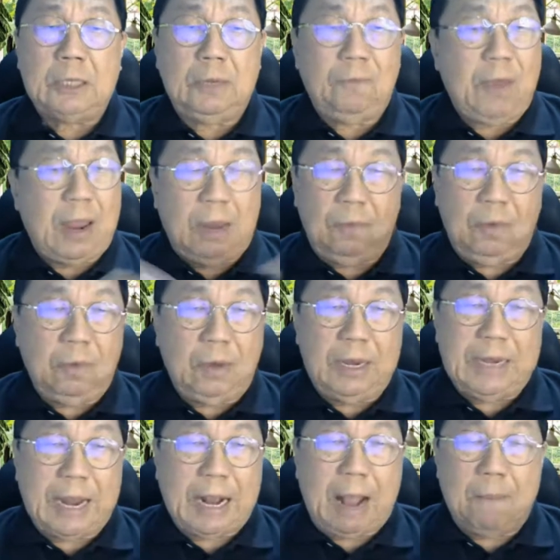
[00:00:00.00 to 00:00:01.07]
In fact, we were in
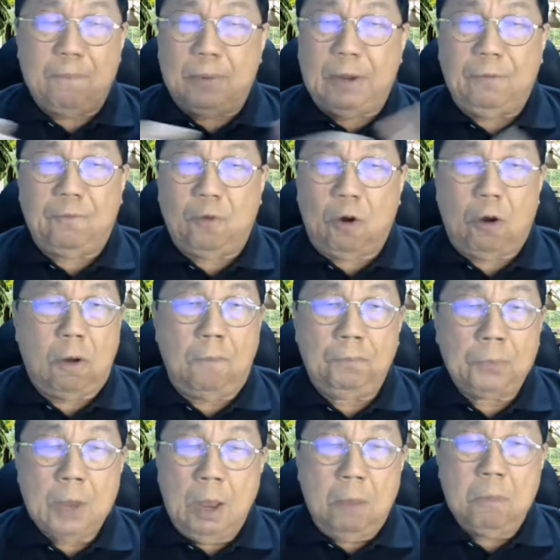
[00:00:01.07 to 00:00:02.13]
that company for
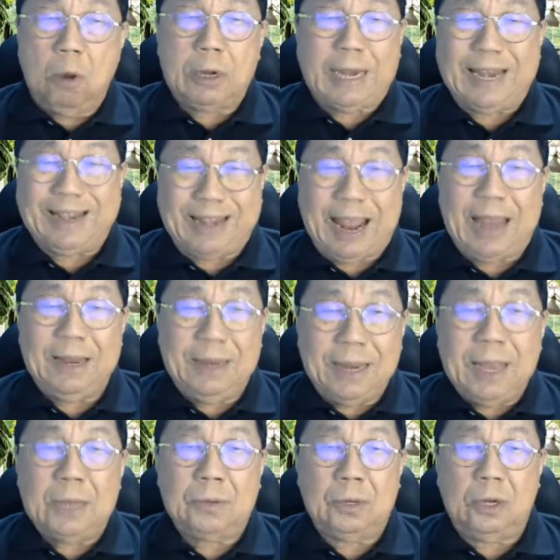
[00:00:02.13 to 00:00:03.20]
more than 10
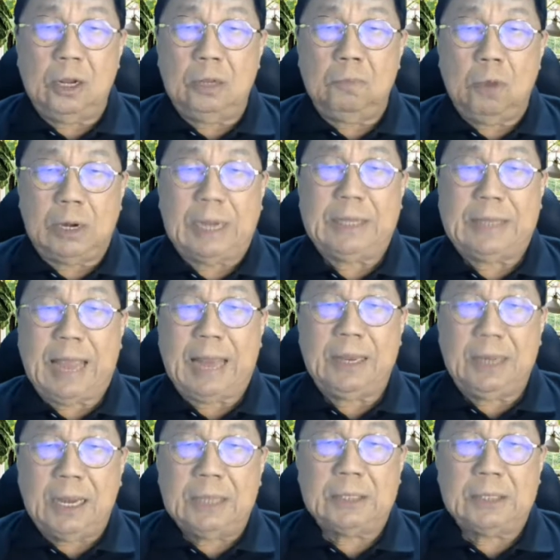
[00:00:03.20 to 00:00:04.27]
years, more than 10
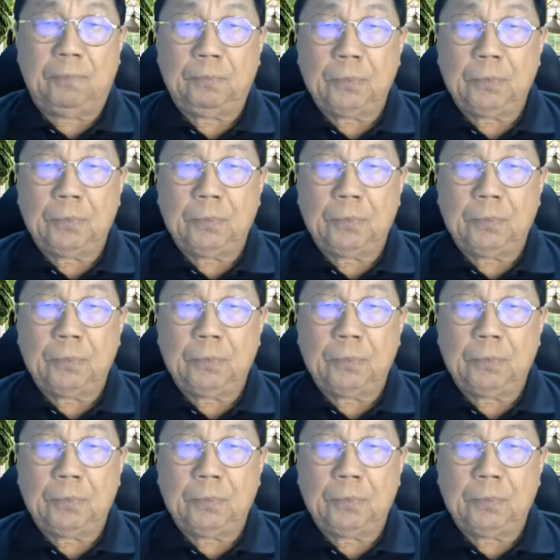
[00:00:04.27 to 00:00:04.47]
years.